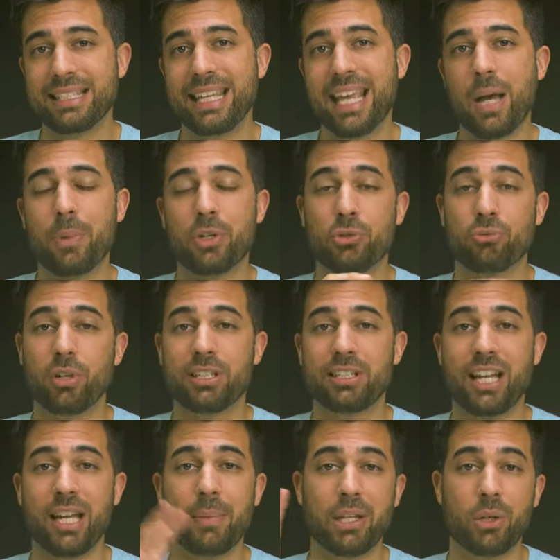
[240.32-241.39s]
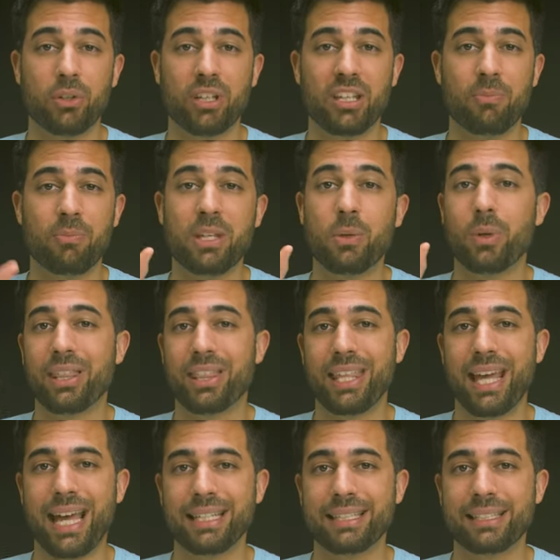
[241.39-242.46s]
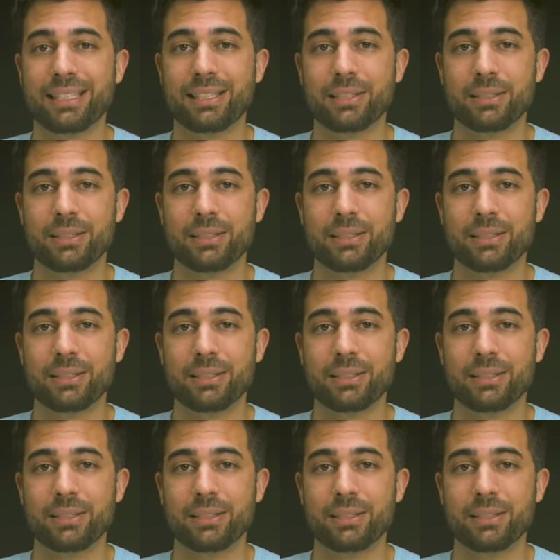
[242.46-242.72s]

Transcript: see how much runtime it'll give me with that.